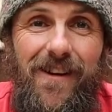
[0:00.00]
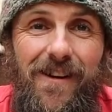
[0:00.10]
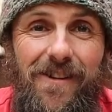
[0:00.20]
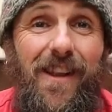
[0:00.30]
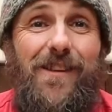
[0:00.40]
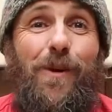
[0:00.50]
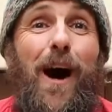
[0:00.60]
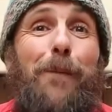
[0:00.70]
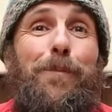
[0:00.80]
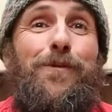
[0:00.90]
Because that's
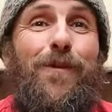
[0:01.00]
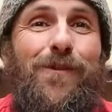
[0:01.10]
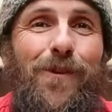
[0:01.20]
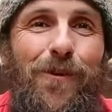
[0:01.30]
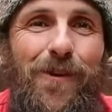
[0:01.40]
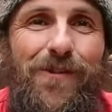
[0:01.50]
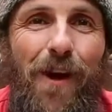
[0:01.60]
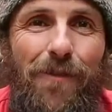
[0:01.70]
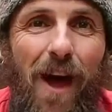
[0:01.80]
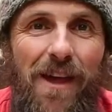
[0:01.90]
what happens with stories,
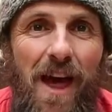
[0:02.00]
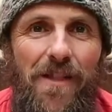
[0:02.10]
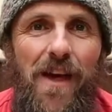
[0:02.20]
don't they?